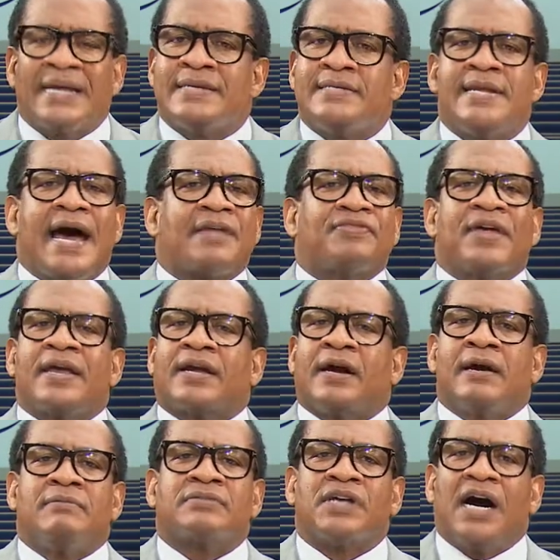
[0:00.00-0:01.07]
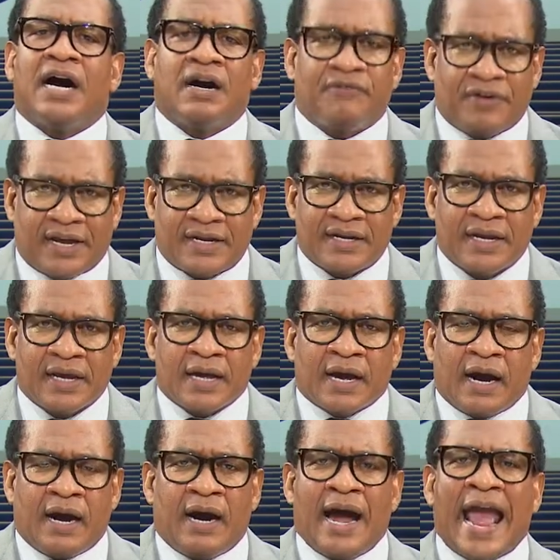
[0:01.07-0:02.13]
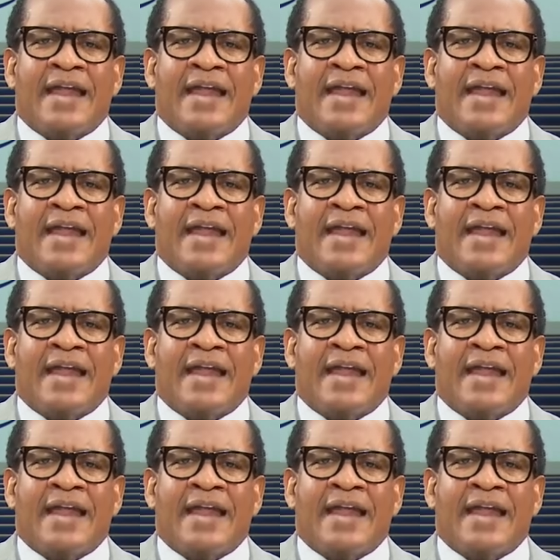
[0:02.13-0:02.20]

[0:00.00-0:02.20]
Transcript: Nothing comes of it, uh,